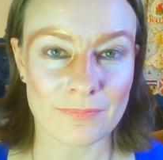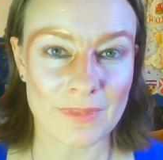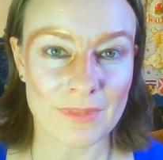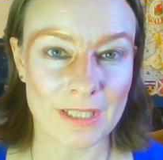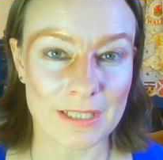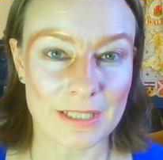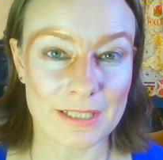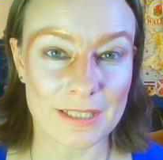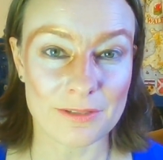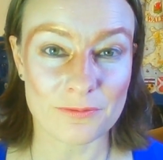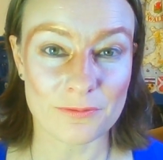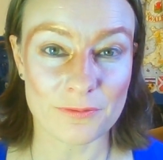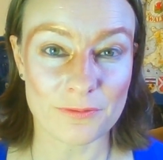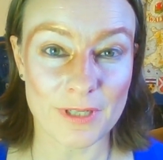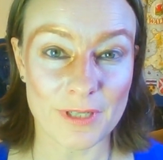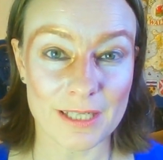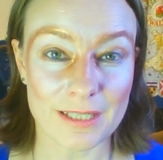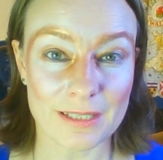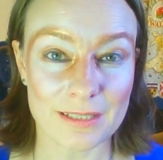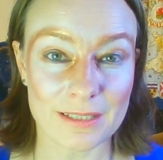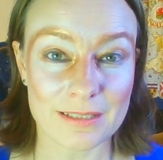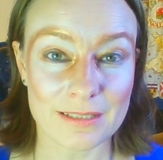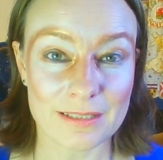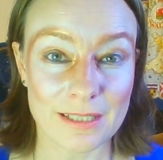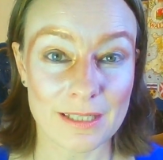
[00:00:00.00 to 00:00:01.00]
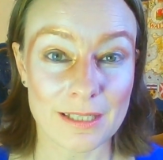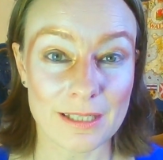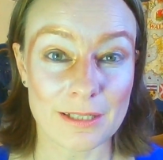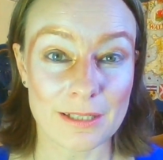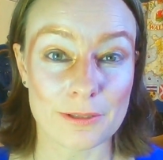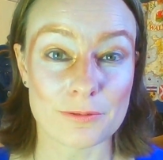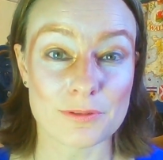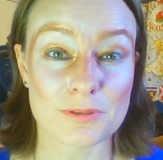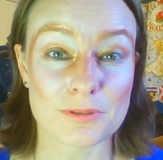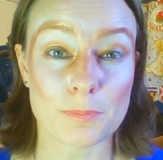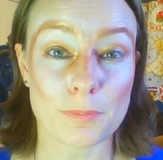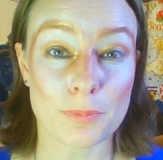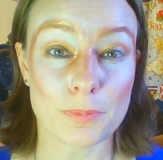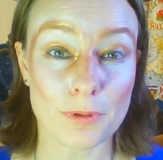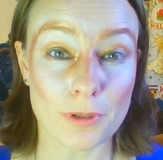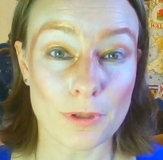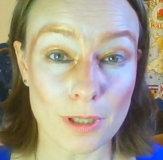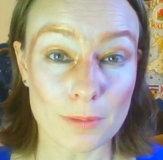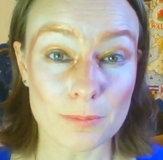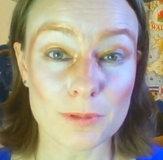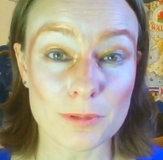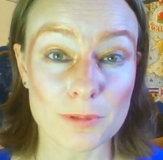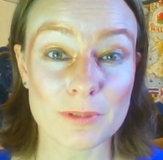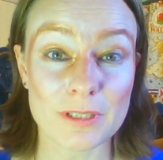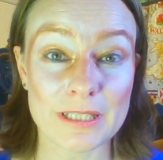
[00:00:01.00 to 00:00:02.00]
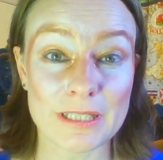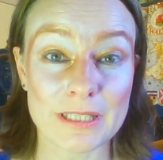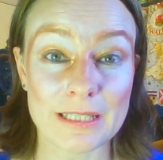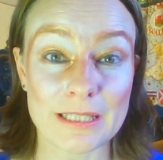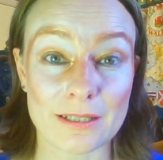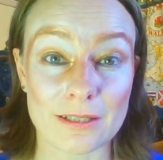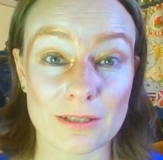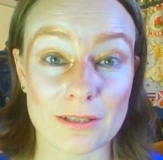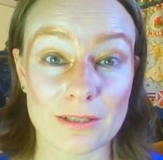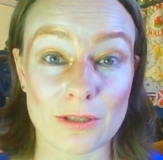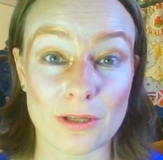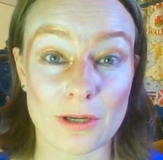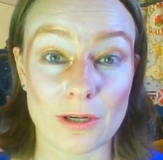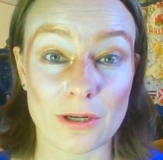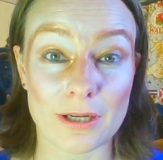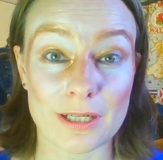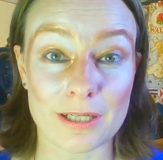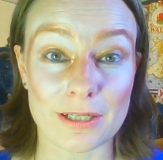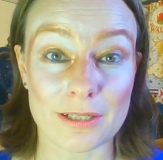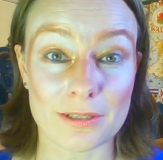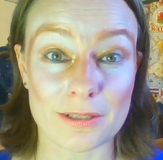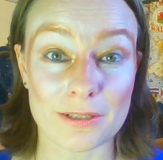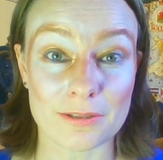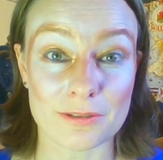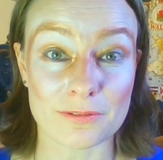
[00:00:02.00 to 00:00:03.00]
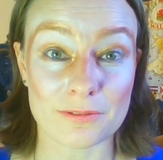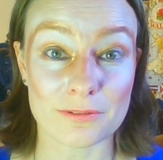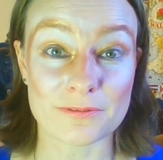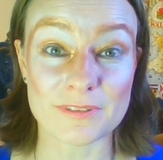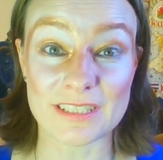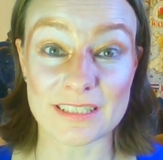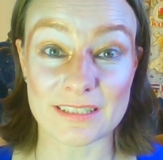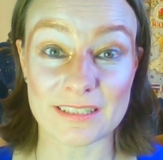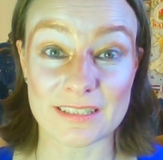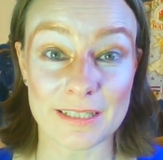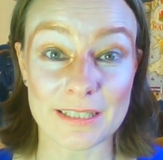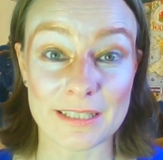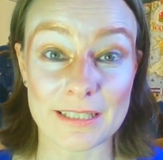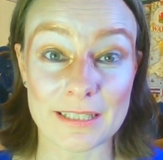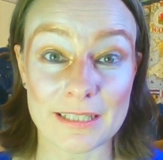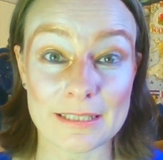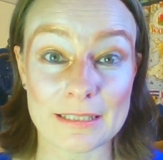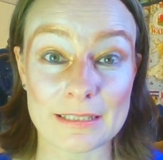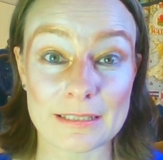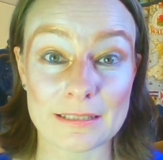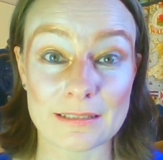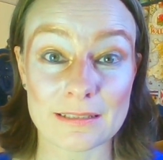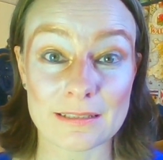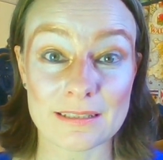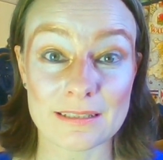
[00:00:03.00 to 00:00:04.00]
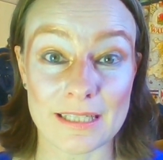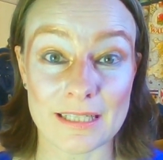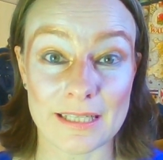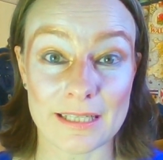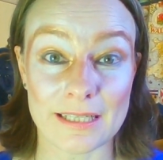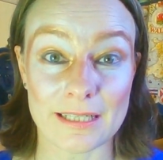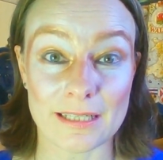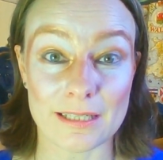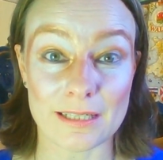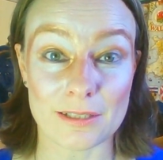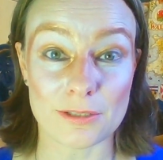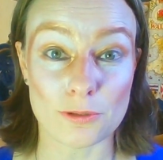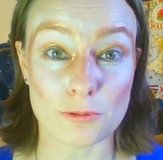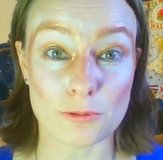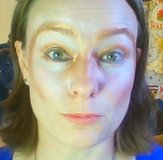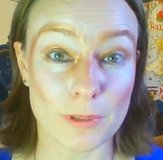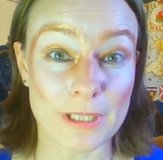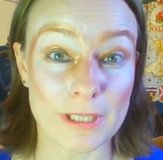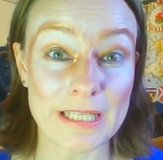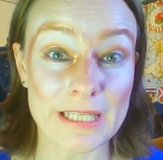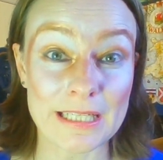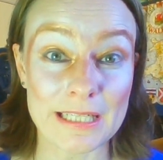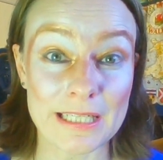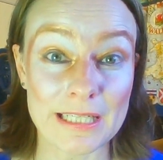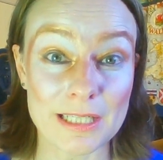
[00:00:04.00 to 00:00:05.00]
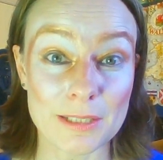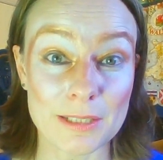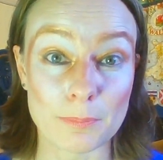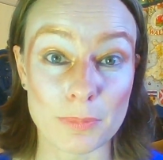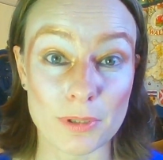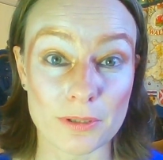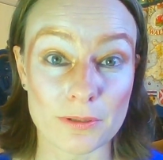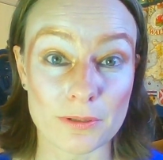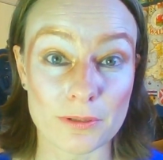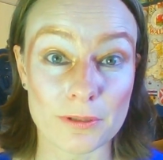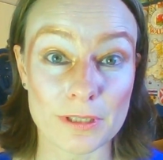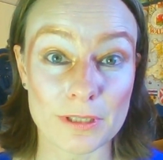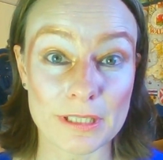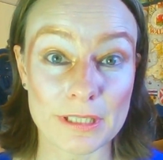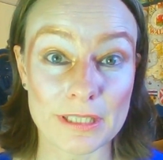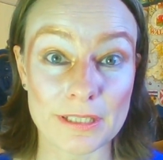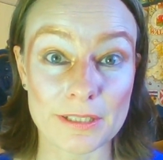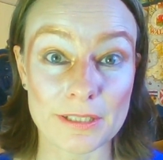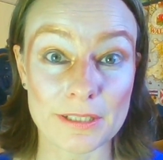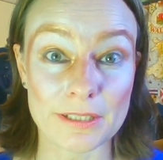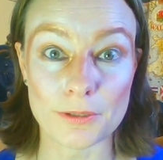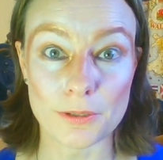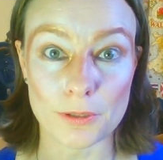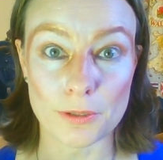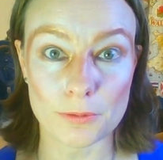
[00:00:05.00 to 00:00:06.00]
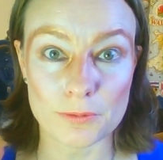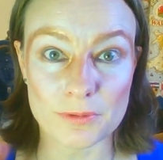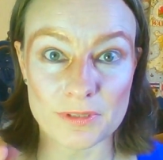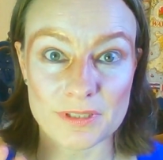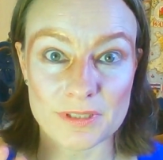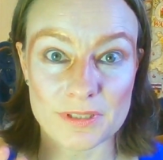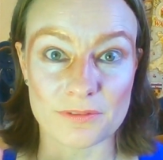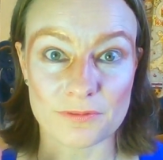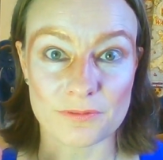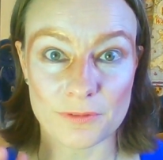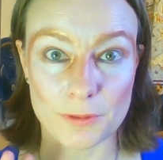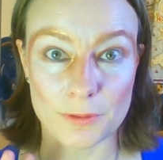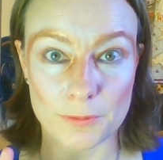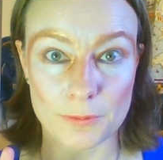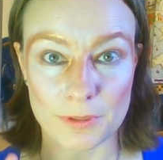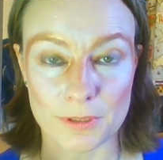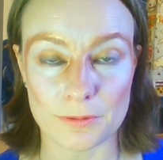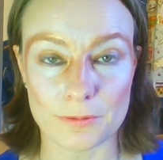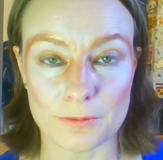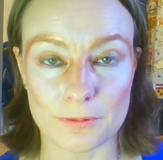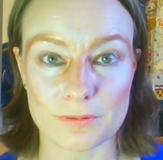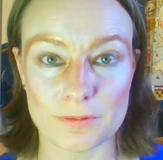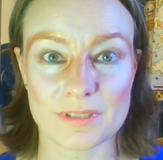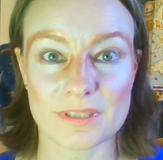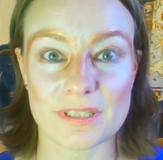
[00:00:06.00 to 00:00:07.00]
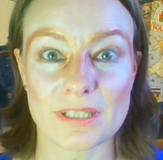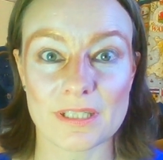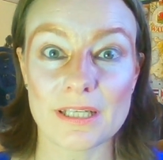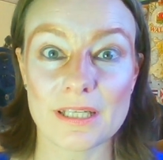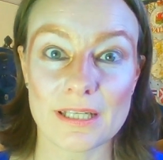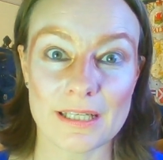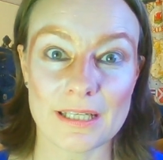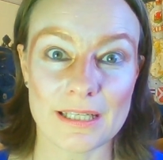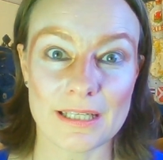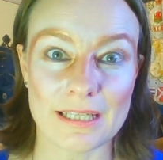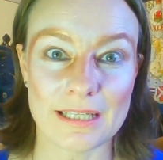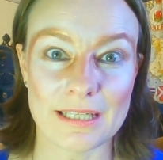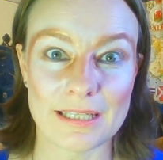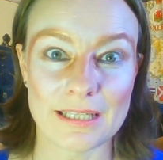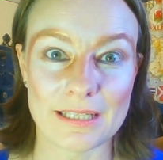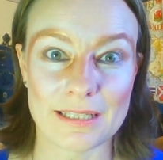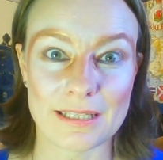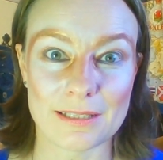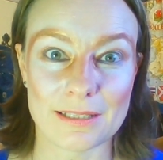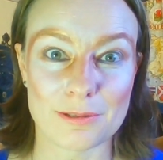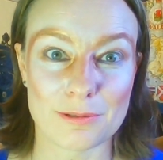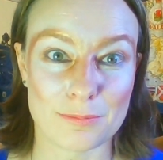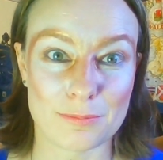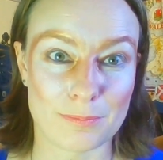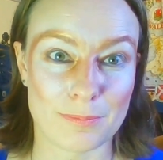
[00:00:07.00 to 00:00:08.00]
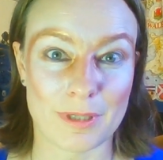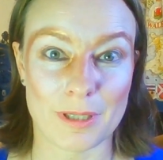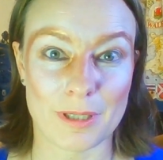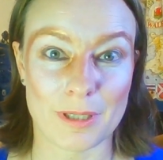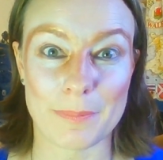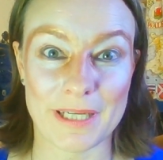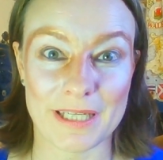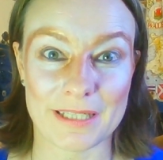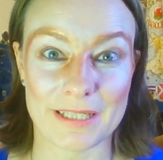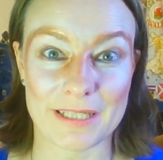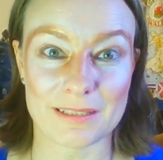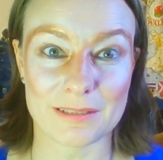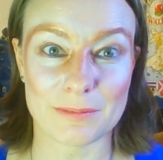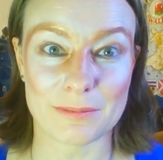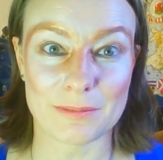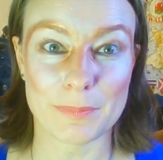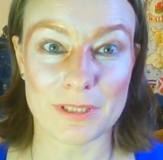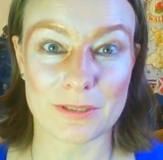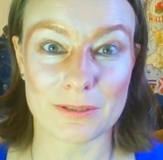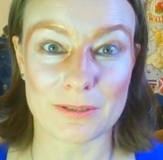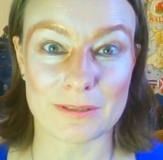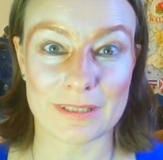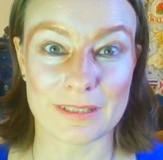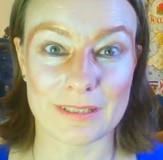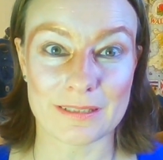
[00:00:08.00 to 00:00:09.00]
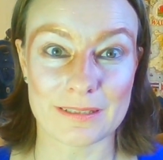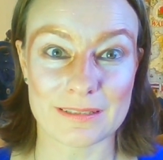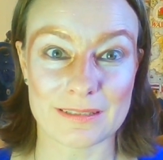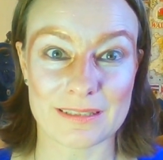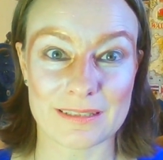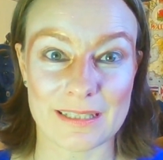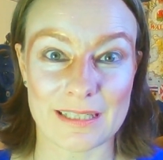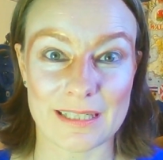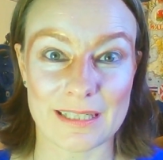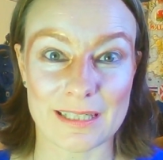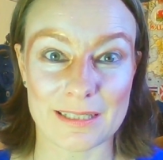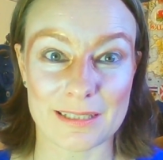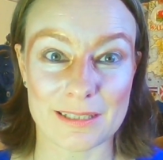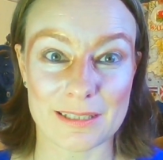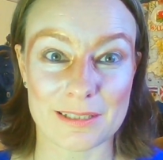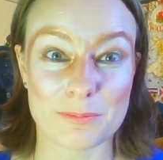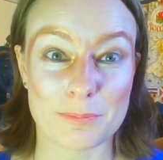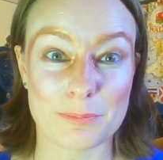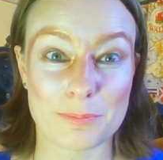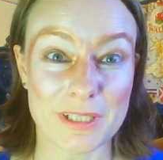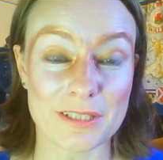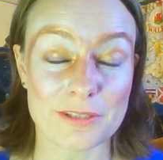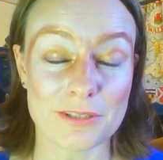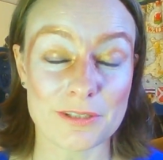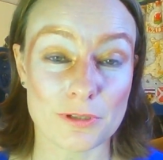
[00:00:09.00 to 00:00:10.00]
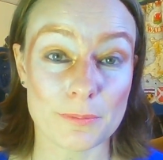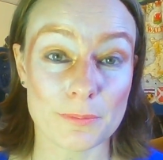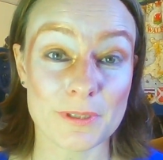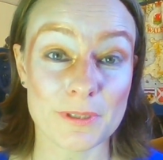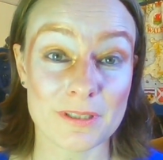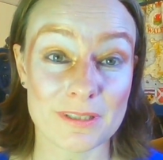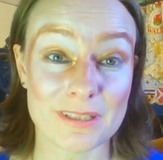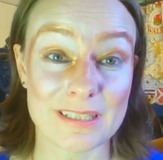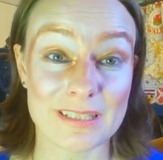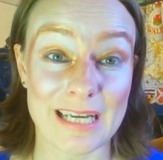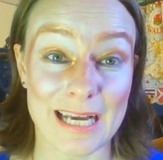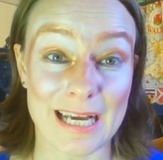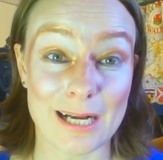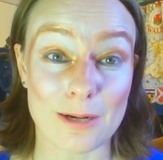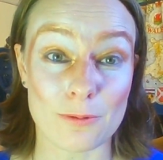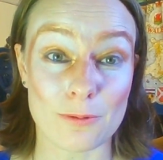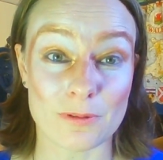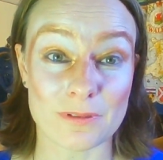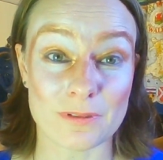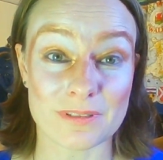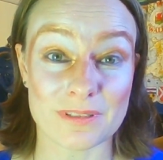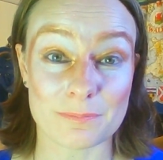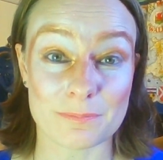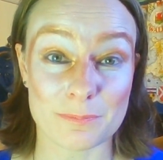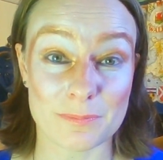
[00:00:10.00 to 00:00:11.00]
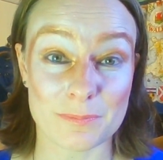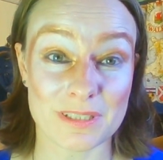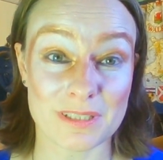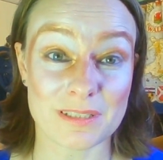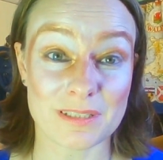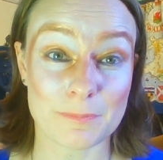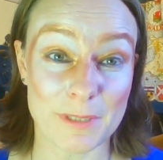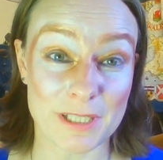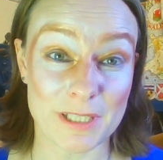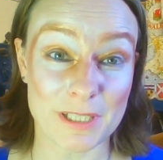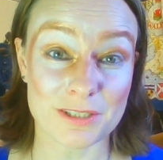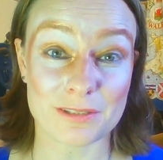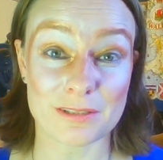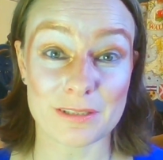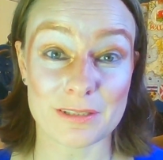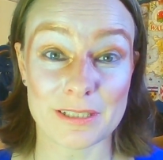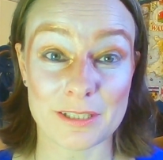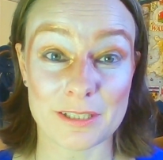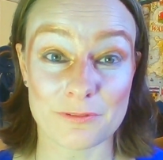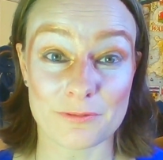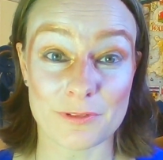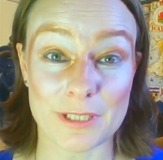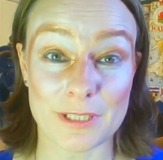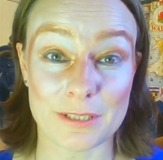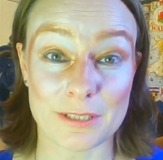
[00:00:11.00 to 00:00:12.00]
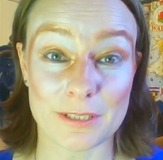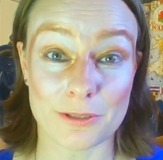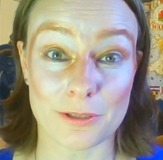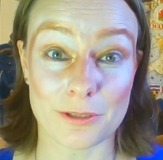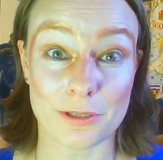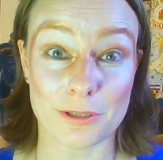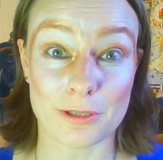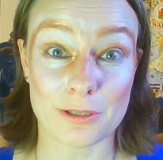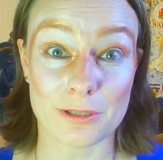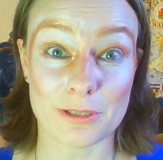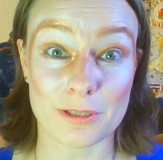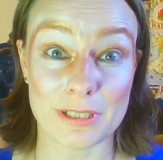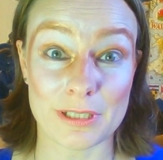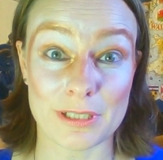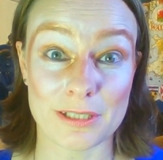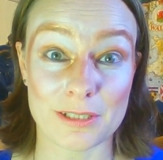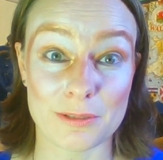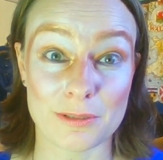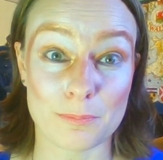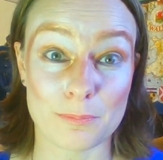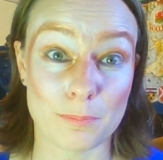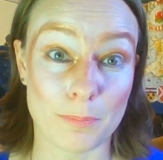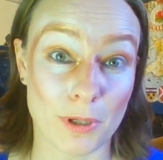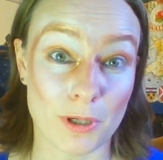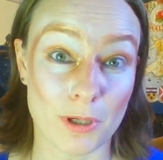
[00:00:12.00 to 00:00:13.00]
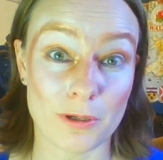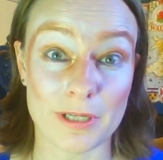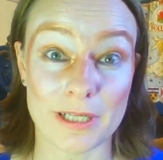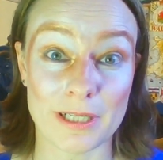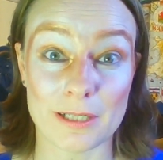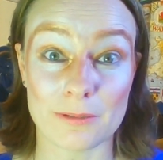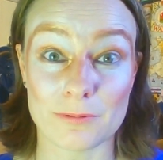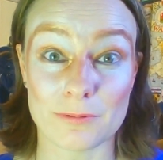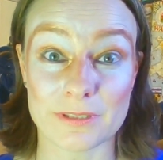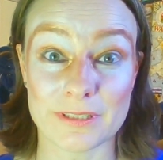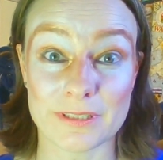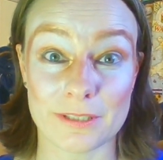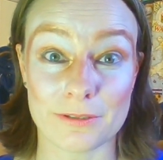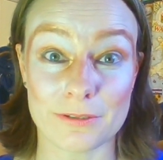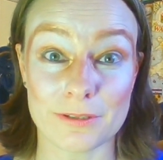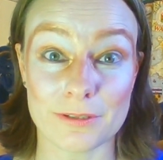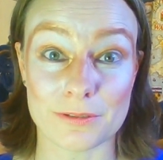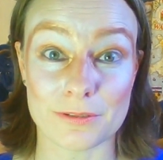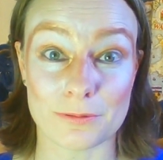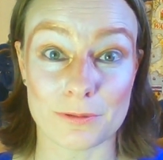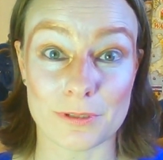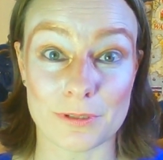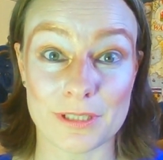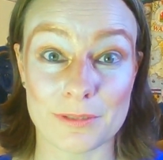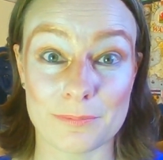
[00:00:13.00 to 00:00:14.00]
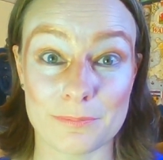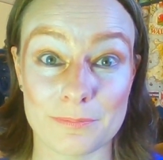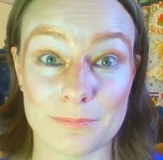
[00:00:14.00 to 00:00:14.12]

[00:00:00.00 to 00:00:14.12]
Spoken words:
In fact, there's probably a lot of sightings and grainy, blurry ghost photos in abandoned buildings that can be attributed to owls, especially if they occur in barn owl territory.